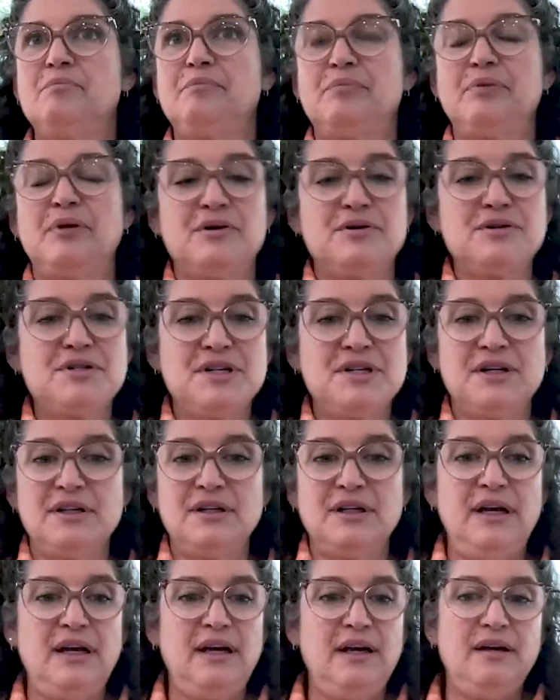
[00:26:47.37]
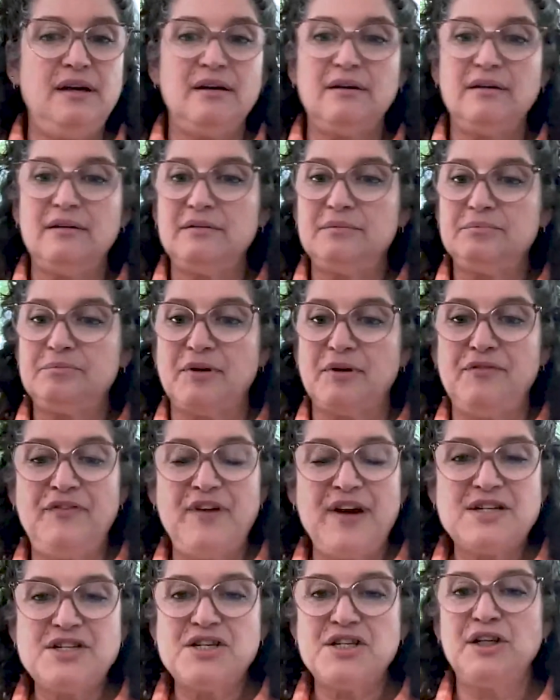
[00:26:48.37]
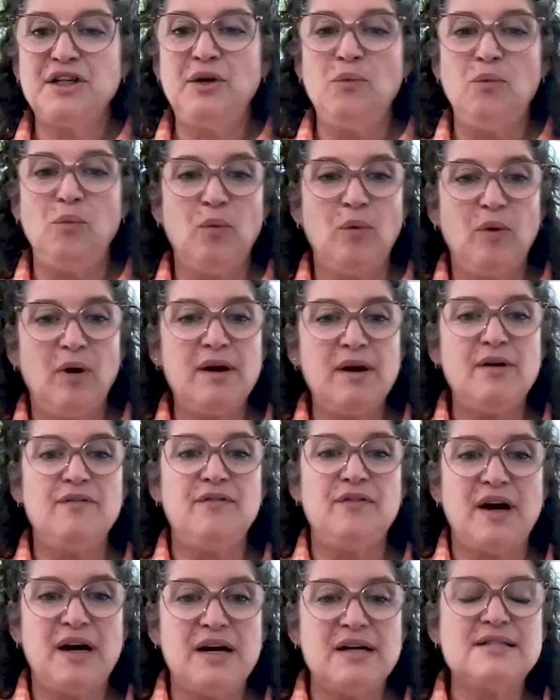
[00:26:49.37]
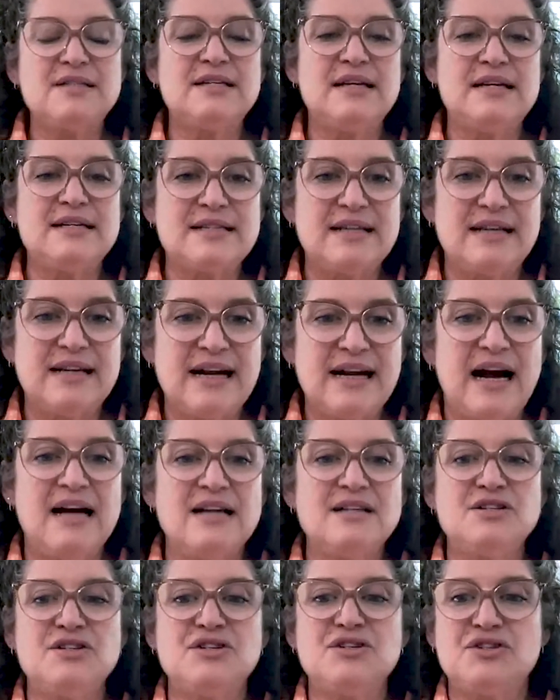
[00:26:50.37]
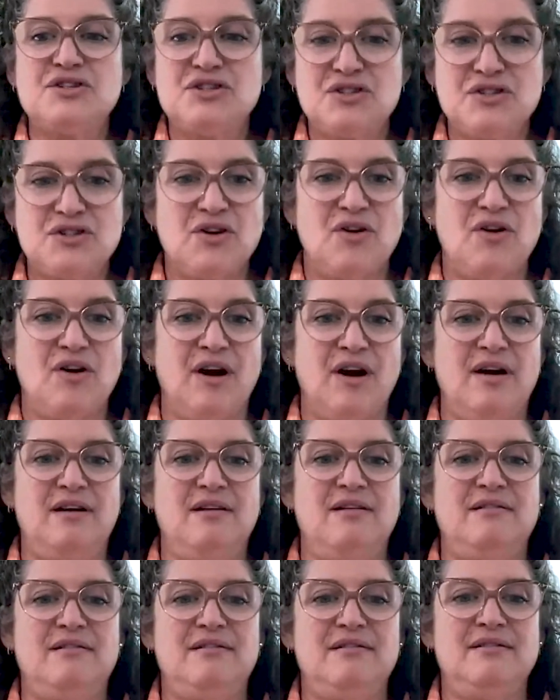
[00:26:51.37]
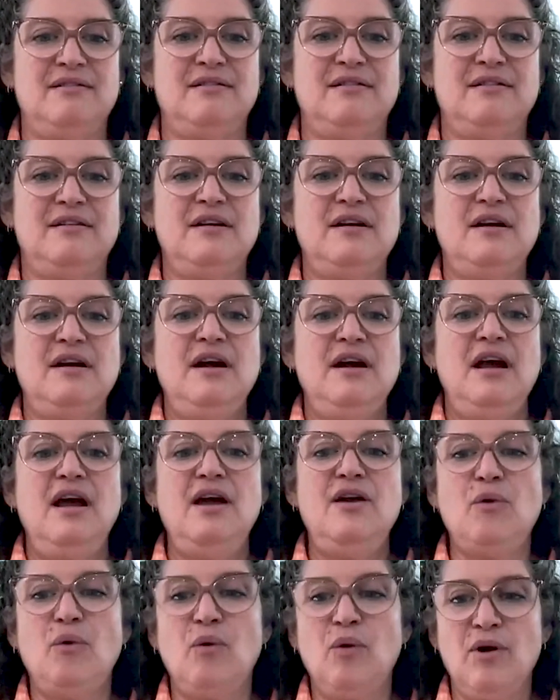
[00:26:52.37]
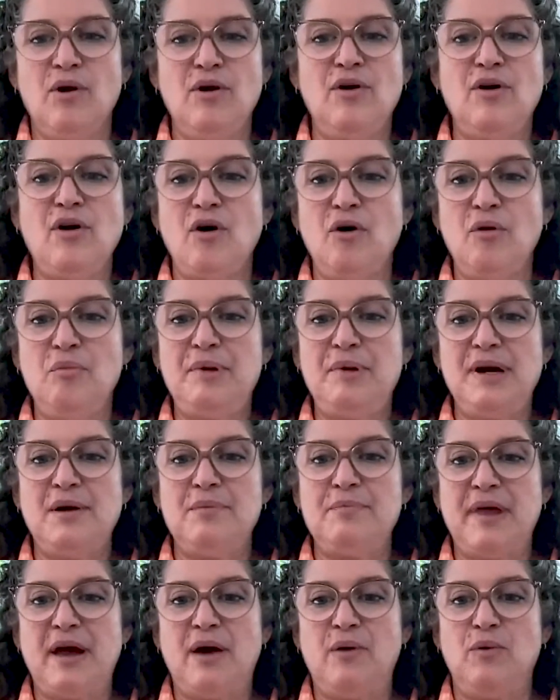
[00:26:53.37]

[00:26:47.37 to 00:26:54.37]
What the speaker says: personally, professionally, one of us has got to start in order to open up that